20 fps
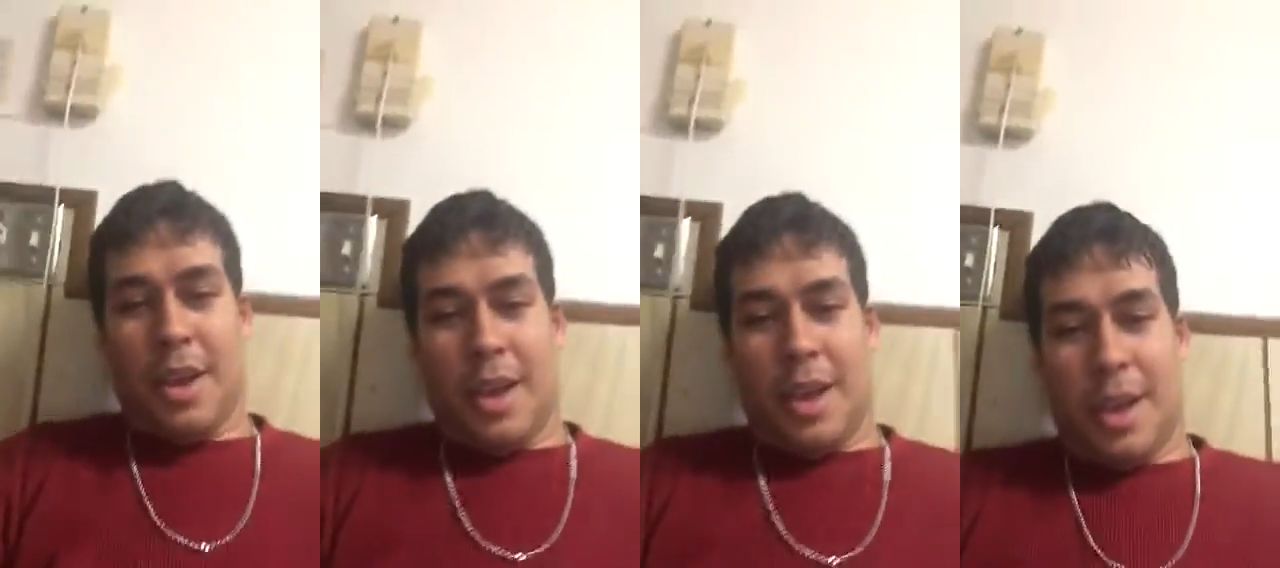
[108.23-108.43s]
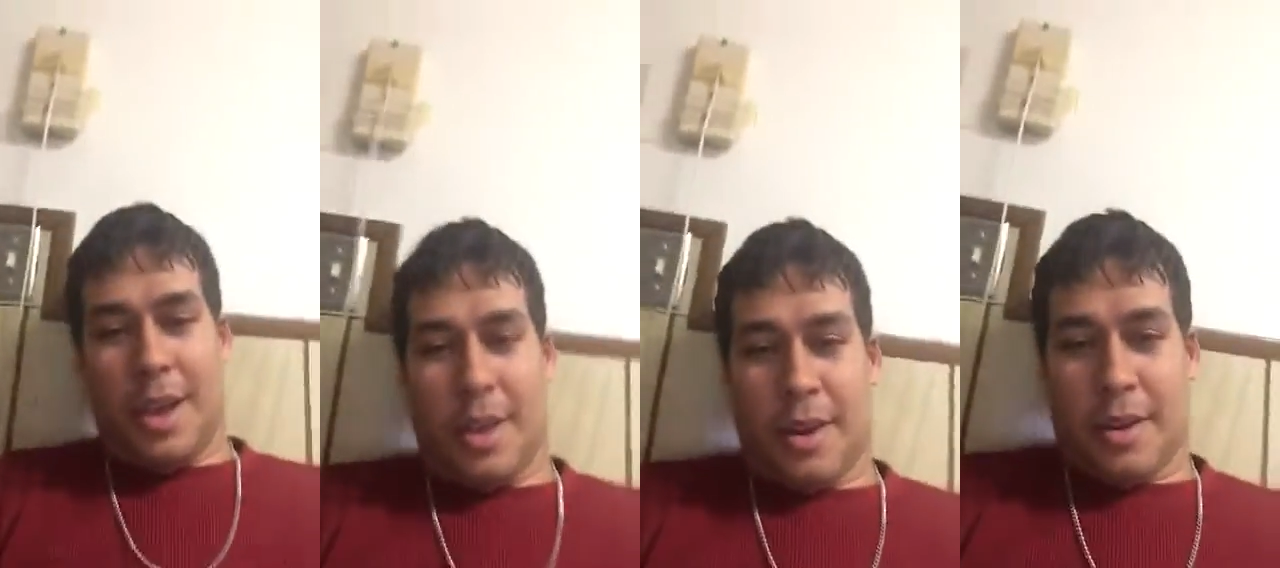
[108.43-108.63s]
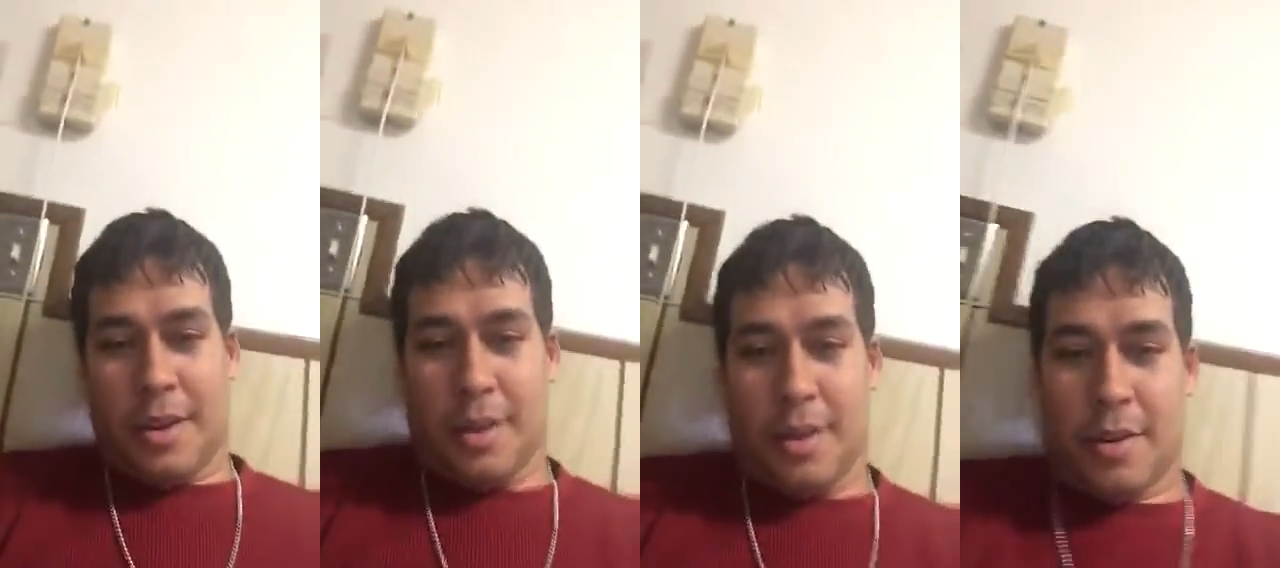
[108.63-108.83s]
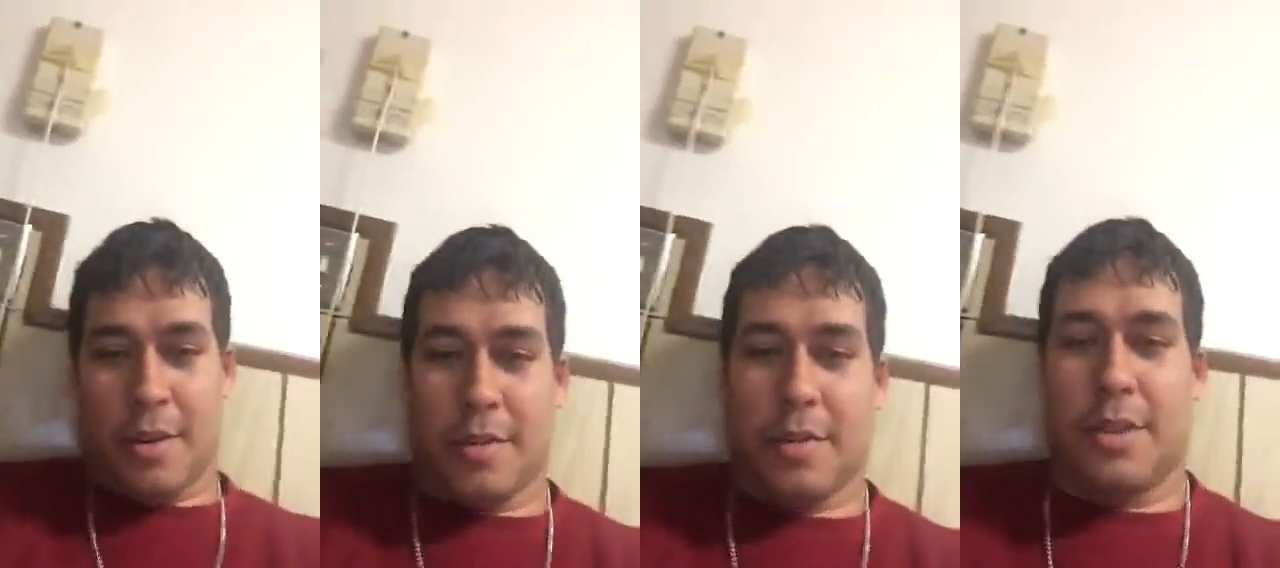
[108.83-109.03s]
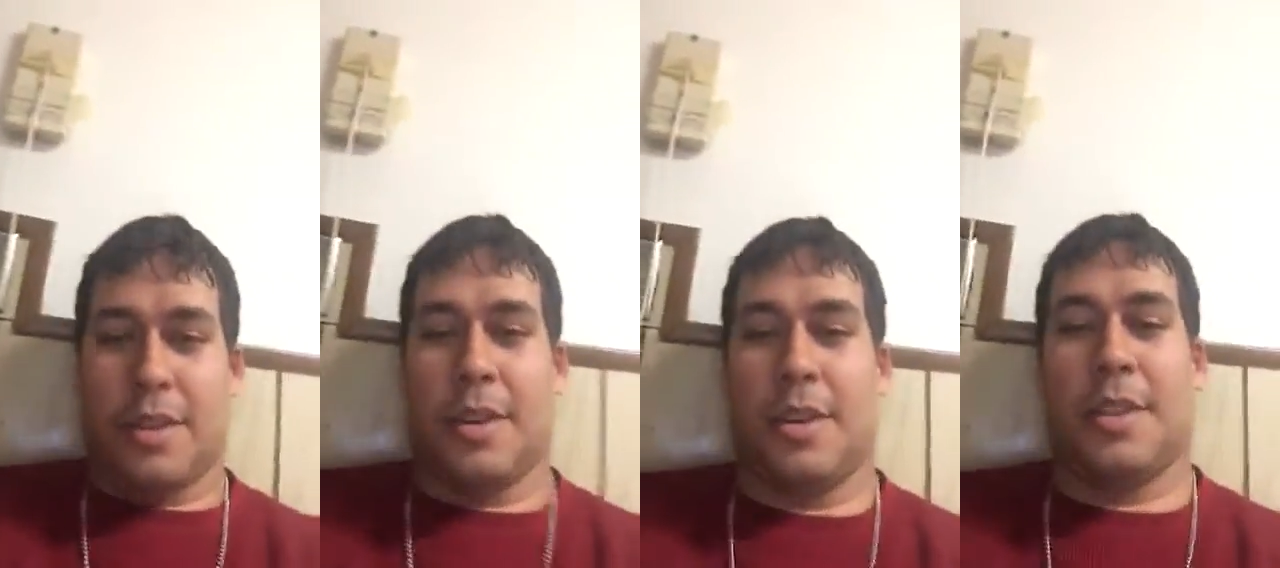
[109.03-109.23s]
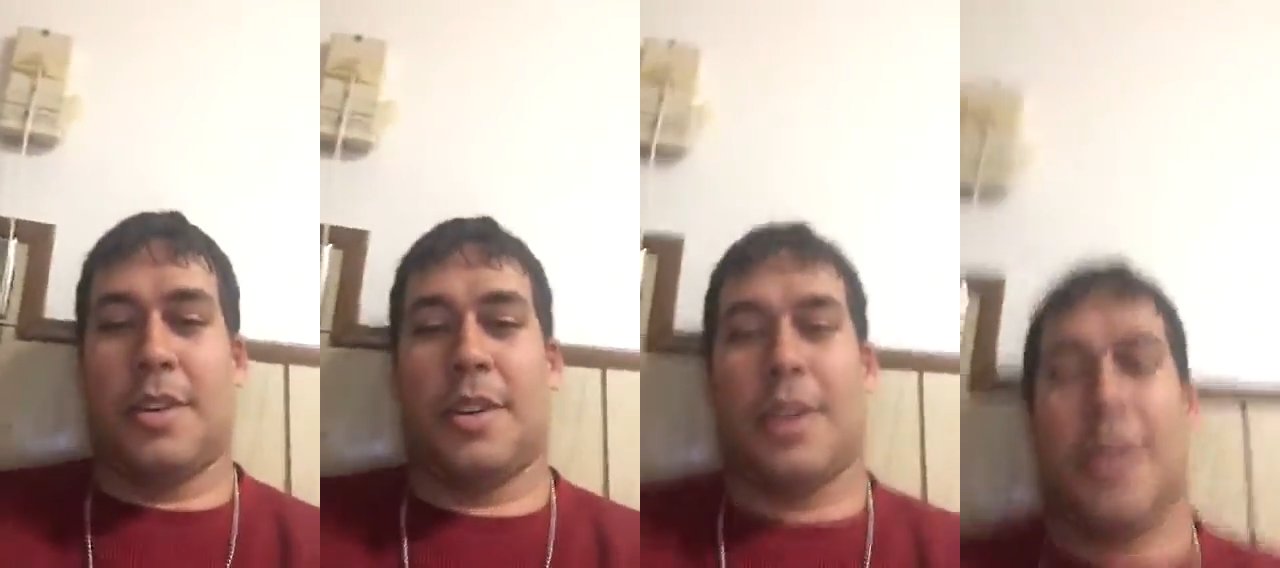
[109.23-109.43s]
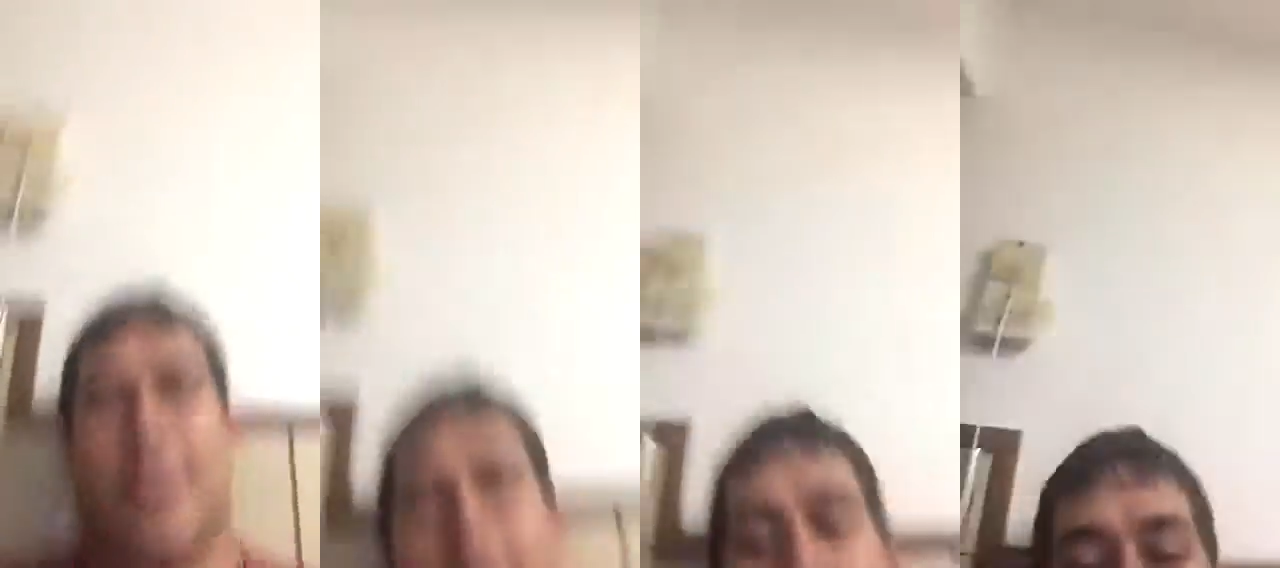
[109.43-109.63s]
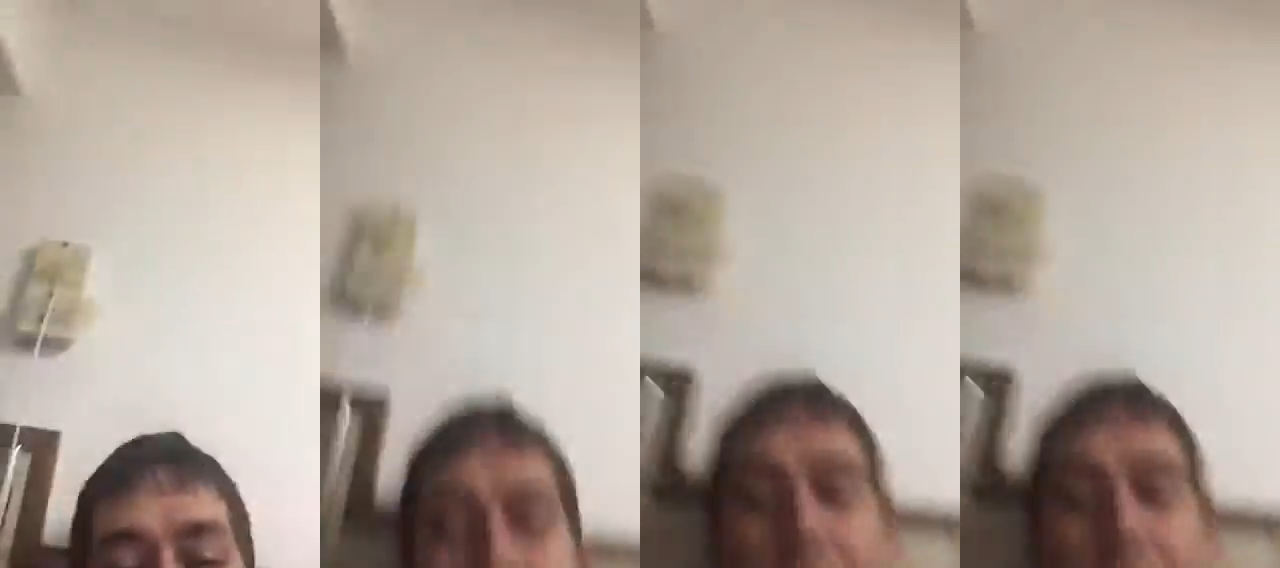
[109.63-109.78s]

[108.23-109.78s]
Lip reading: and she tries to